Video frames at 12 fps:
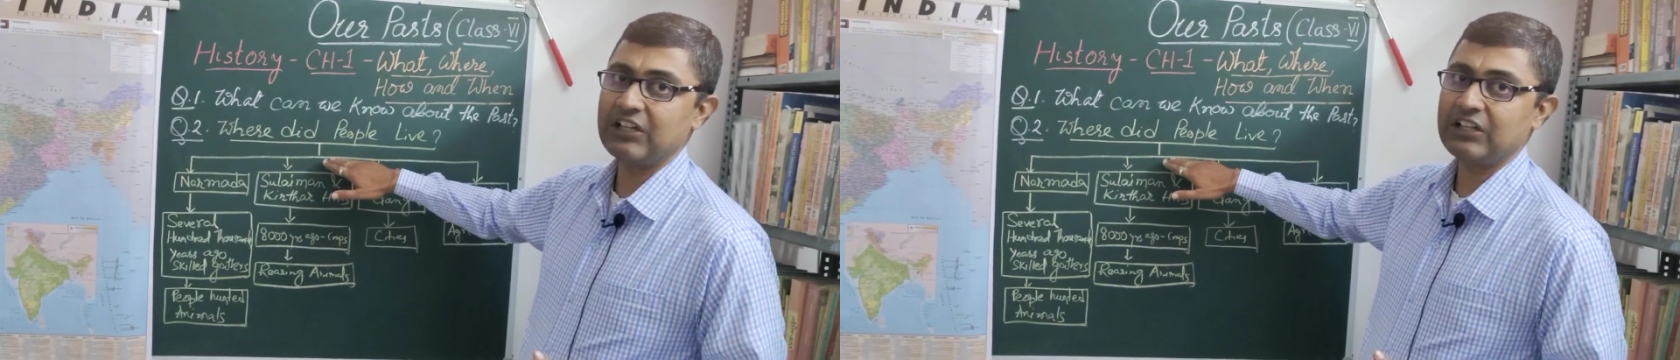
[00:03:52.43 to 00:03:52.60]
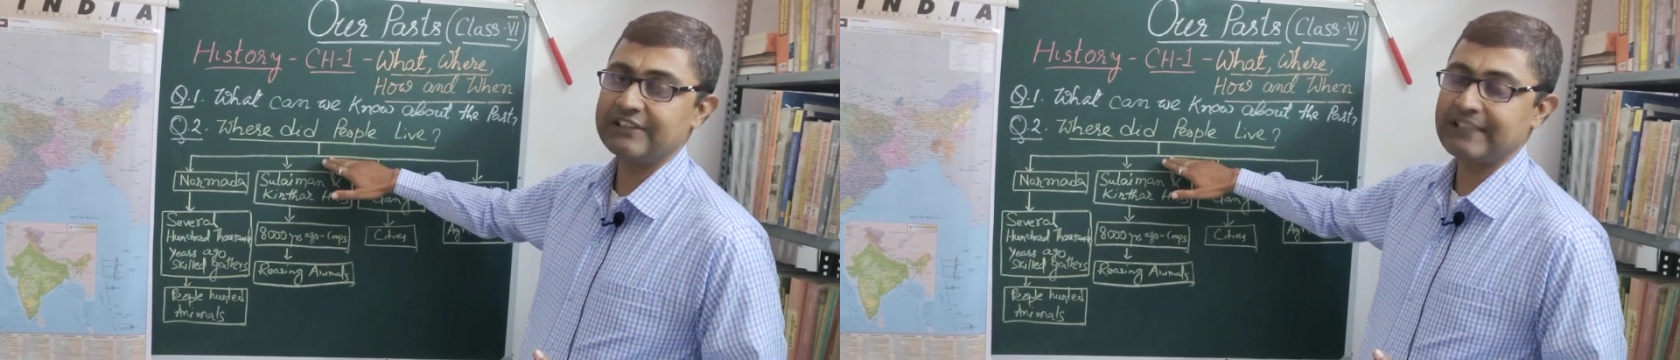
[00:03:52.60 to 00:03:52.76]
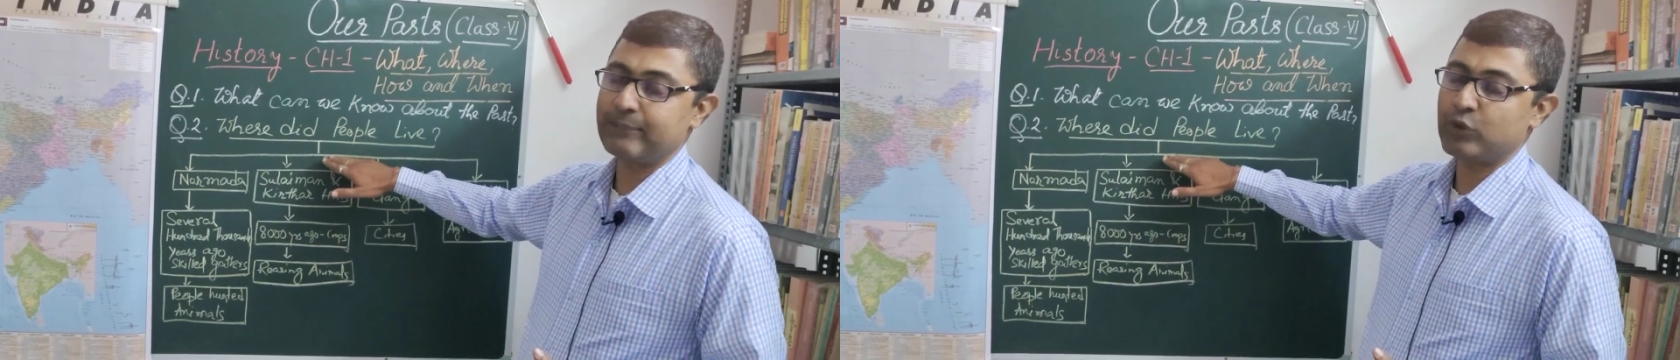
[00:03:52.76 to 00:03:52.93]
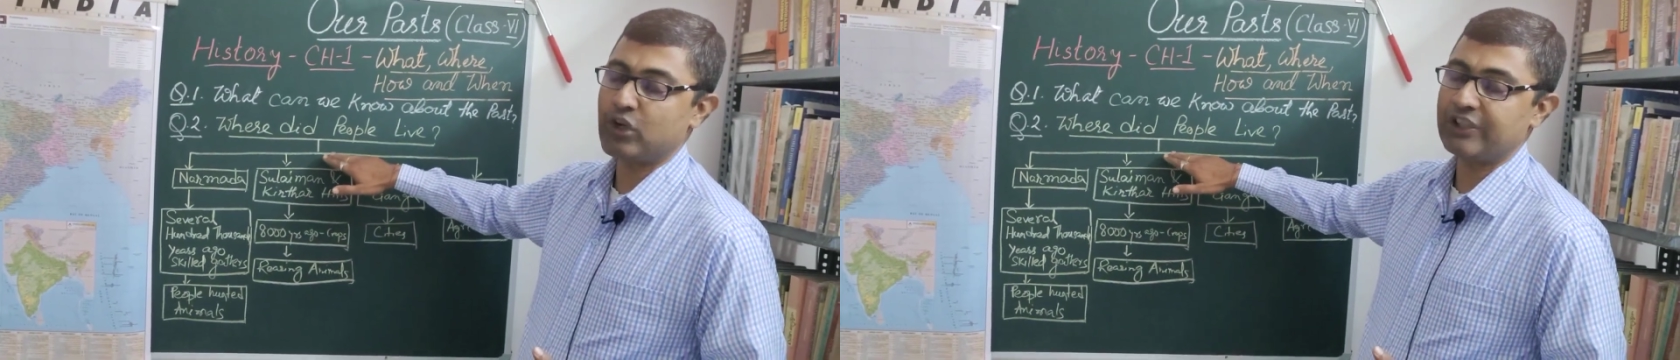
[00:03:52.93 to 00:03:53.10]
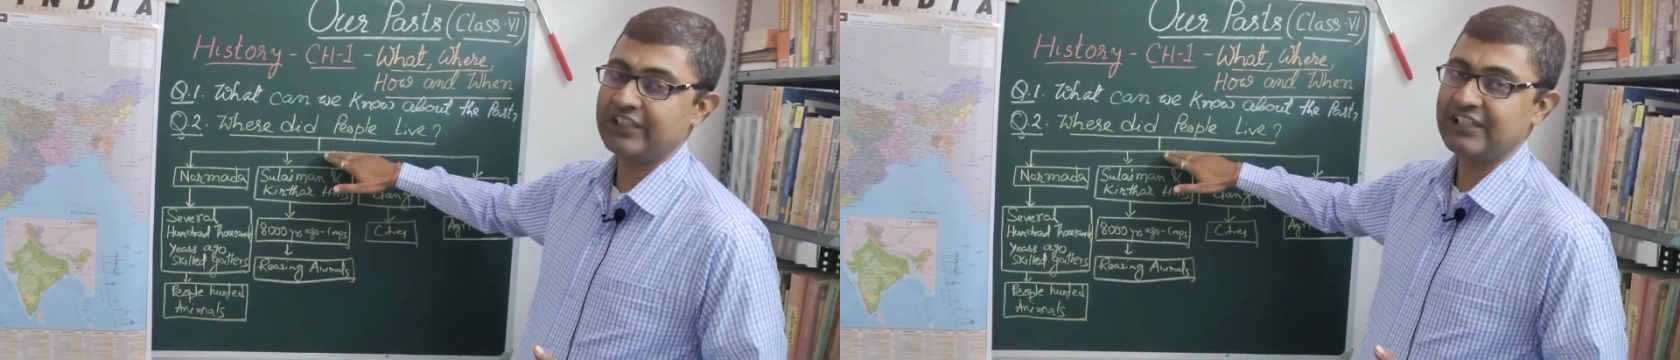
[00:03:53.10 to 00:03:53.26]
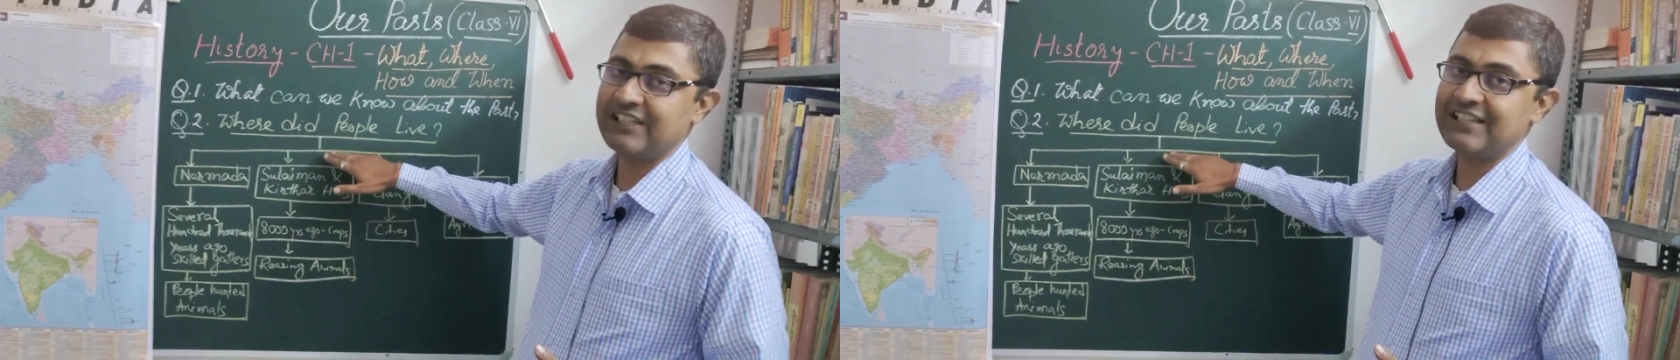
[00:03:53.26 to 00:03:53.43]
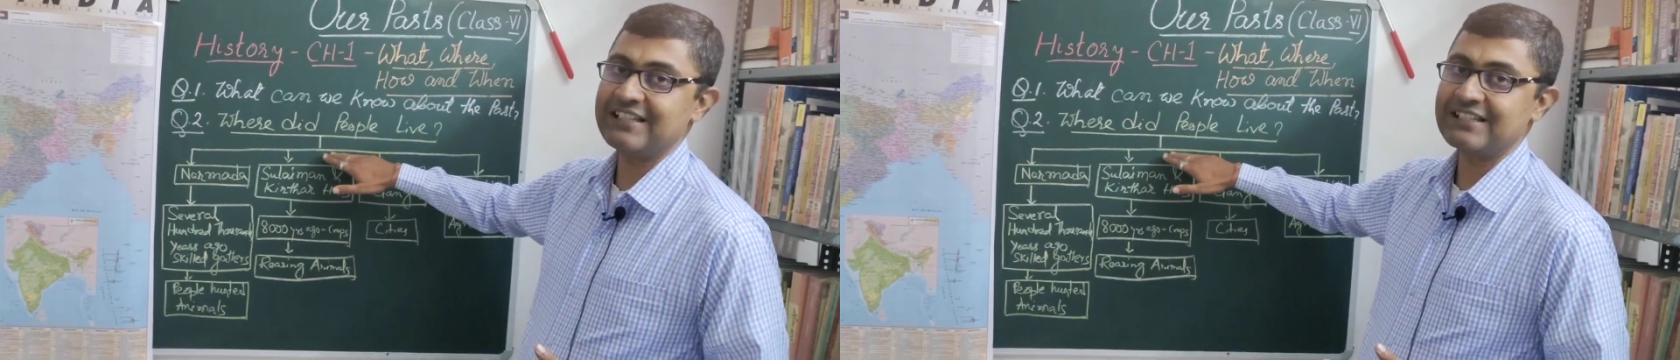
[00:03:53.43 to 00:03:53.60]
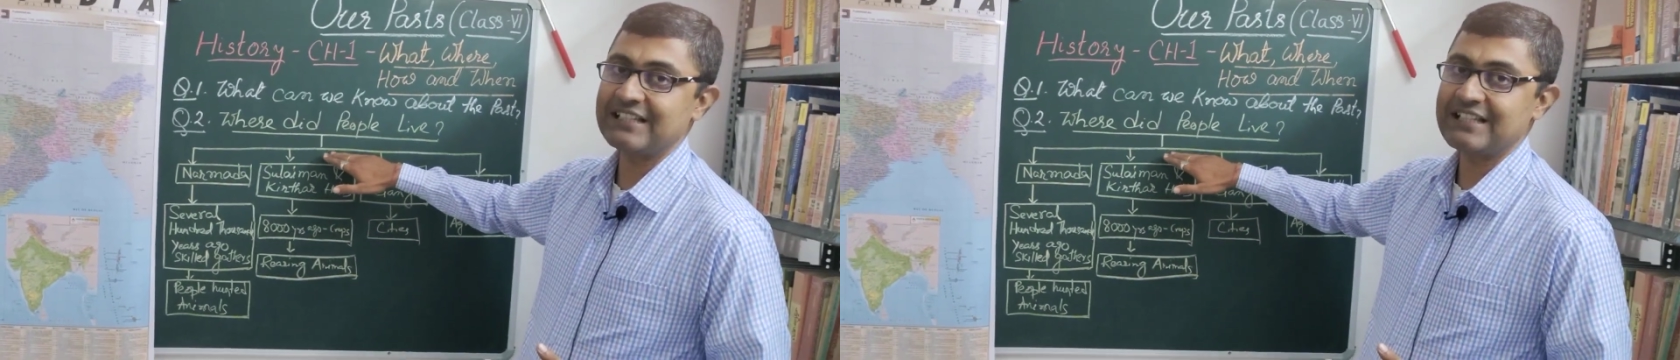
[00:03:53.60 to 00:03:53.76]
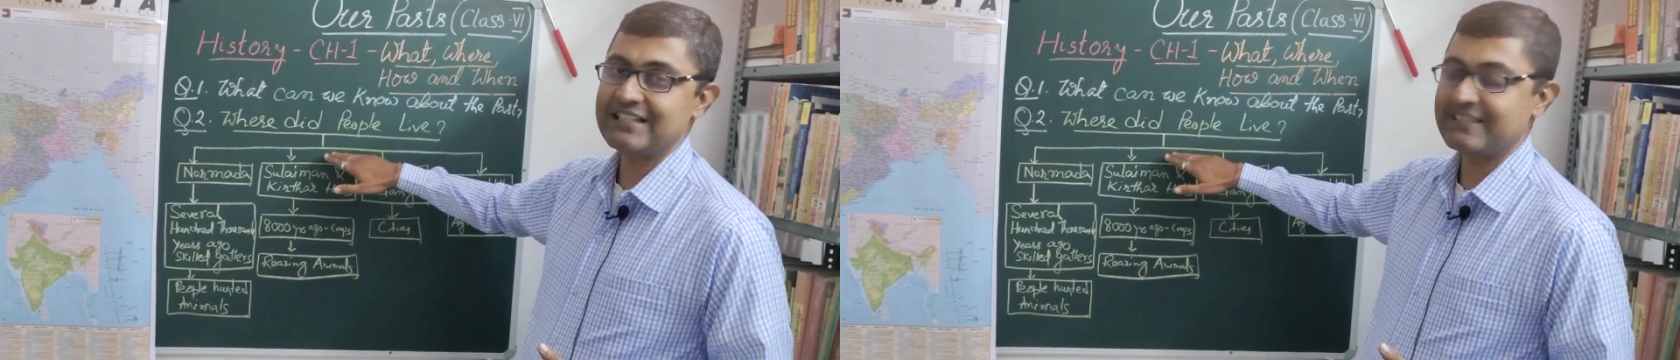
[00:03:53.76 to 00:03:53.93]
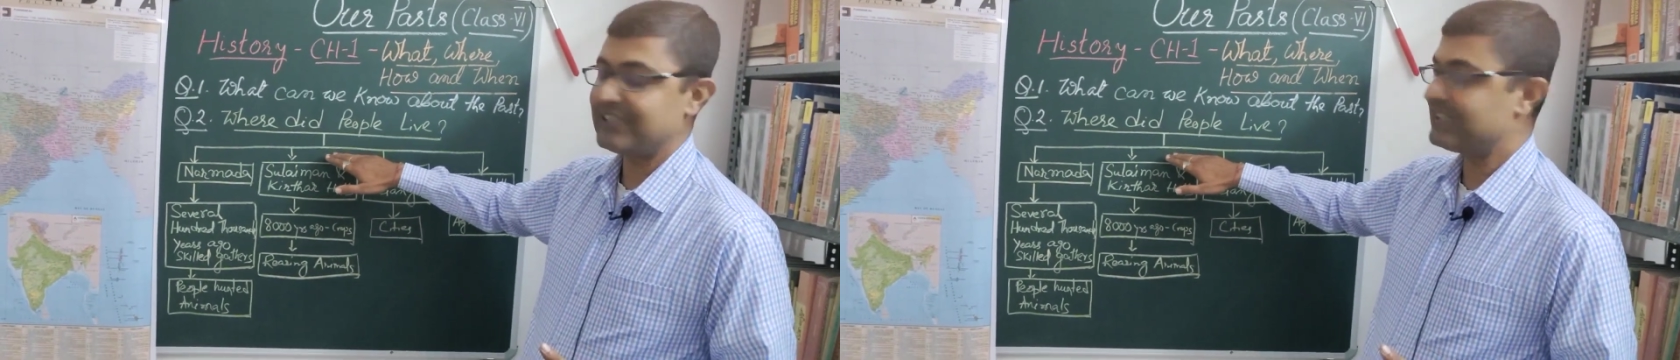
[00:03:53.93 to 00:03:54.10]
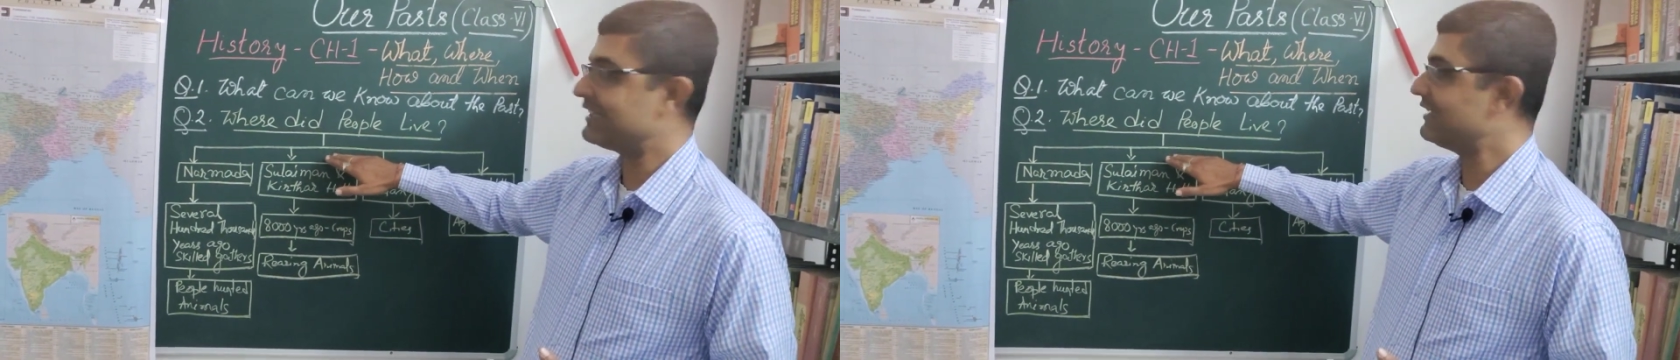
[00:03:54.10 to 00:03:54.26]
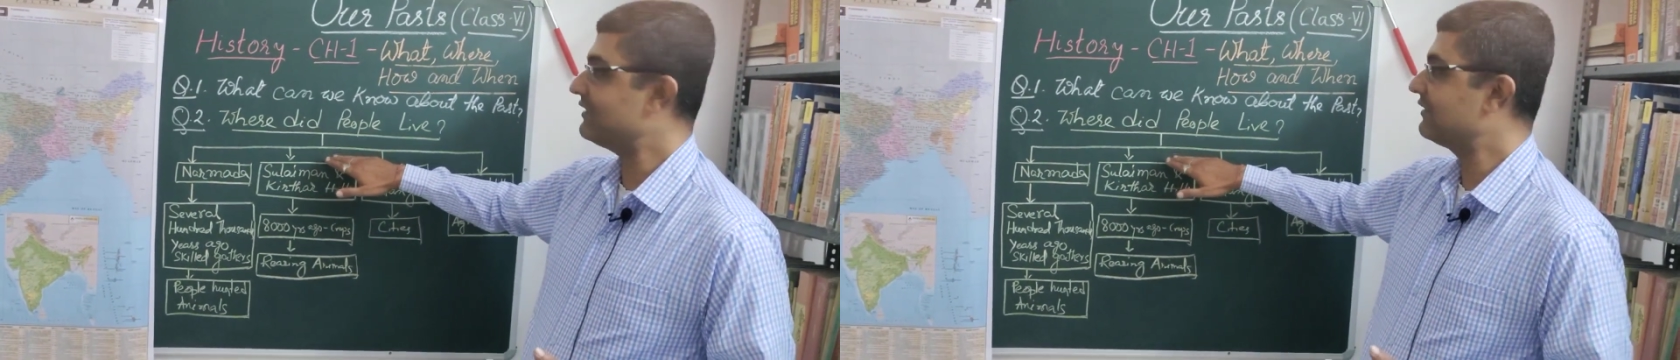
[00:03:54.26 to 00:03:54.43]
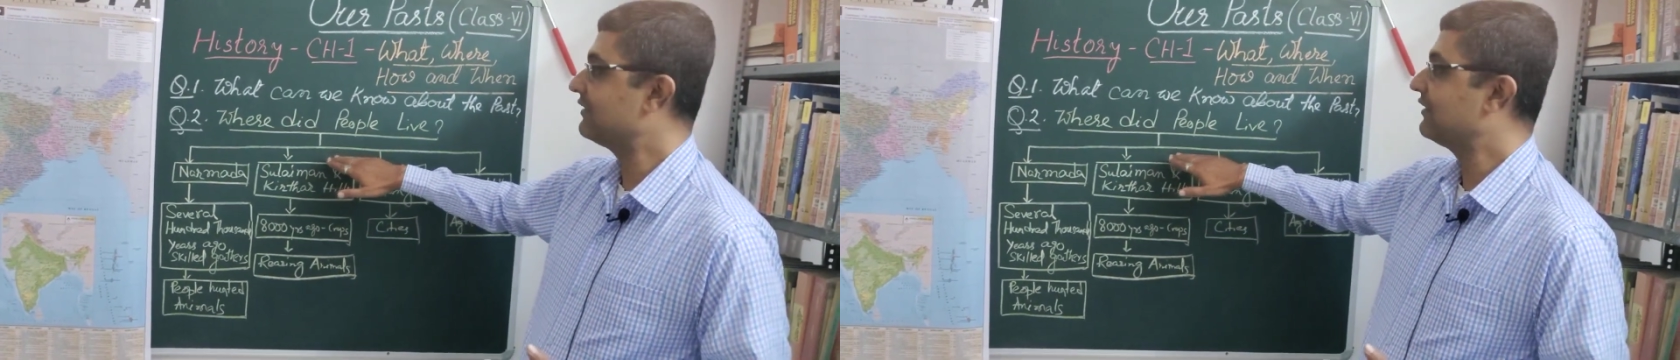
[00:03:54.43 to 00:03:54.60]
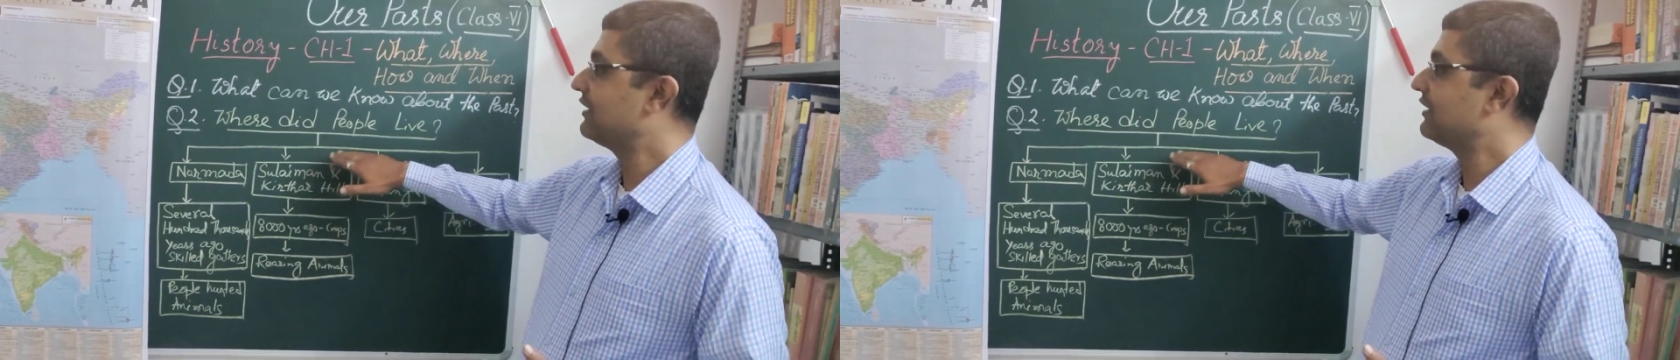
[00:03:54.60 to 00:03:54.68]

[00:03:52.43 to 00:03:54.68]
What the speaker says: subcontinent is concerned,